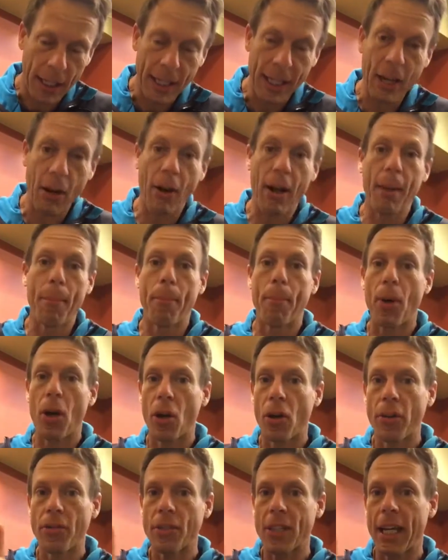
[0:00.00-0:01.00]
Now, and
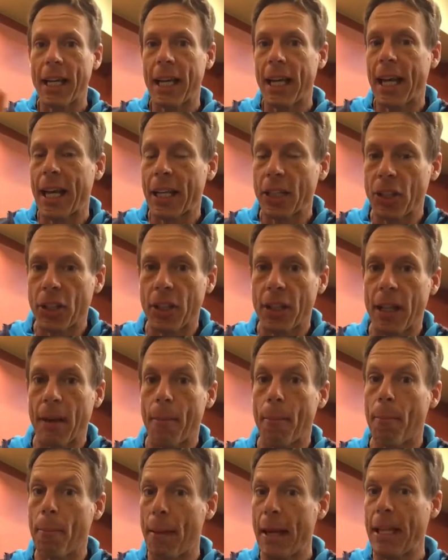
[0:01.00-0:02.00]
part of taking action on
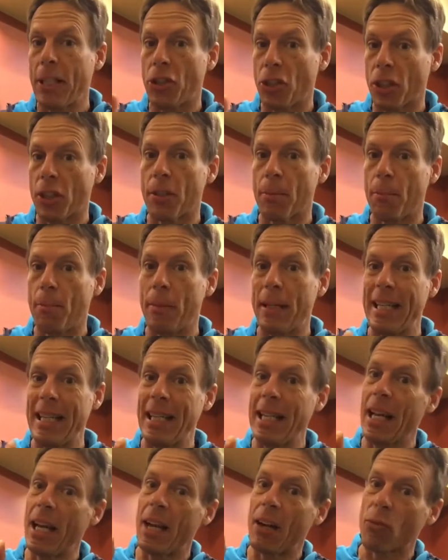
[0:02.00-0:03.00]
that may just
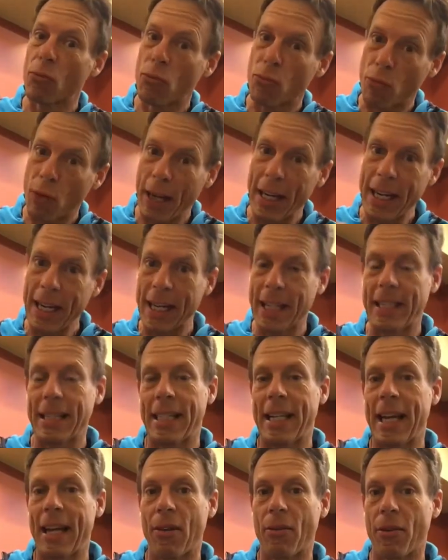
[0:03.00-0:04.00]
be writing it
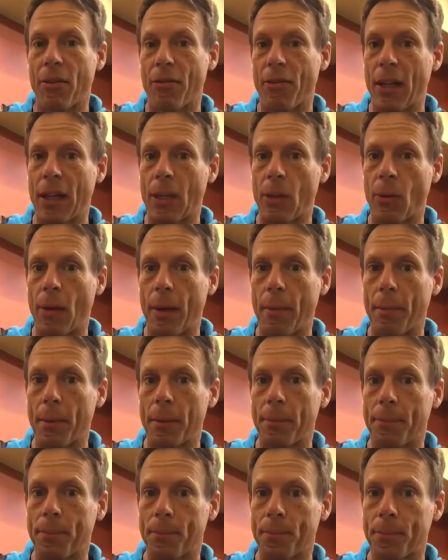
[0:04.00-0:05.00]
down to follow up.
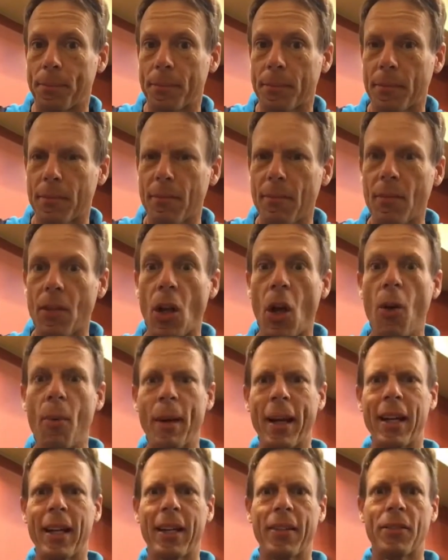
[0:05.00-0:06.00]
Oh my
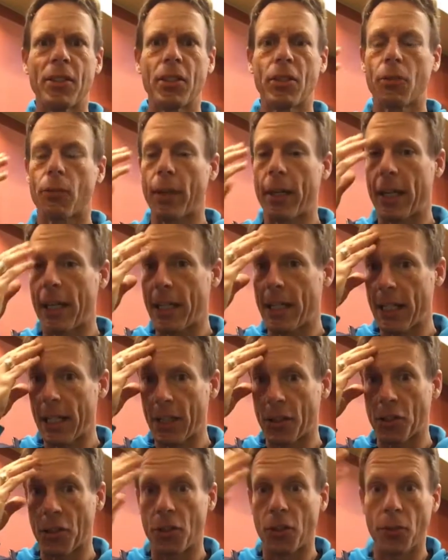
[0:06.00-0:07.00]
God, I have this great idea. I
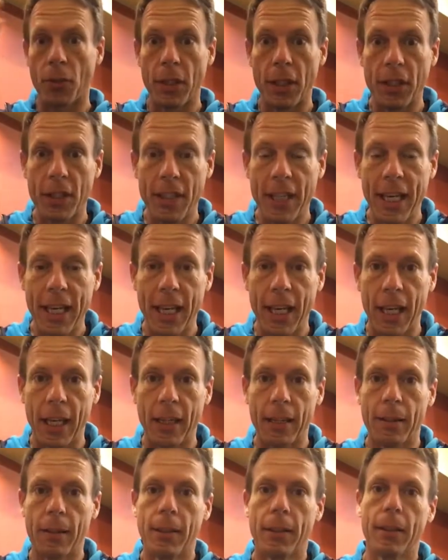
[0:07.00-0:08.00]
should do this thing.
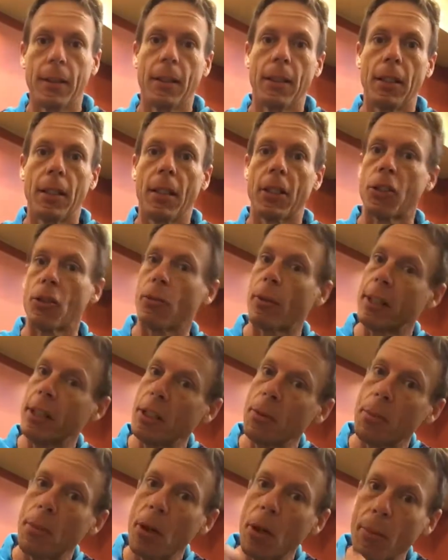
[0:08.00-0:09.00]
I should write this
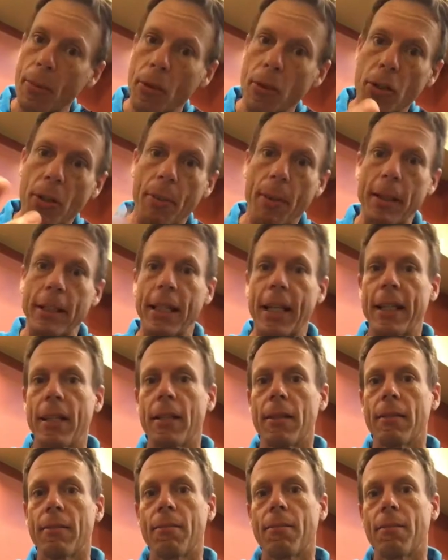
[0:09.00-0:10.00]
blog post about
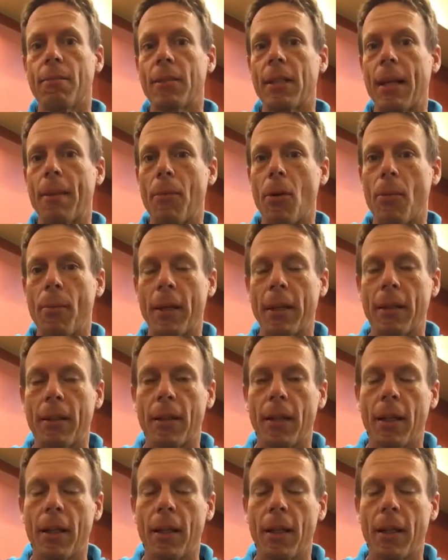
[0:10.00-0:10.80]
that moment.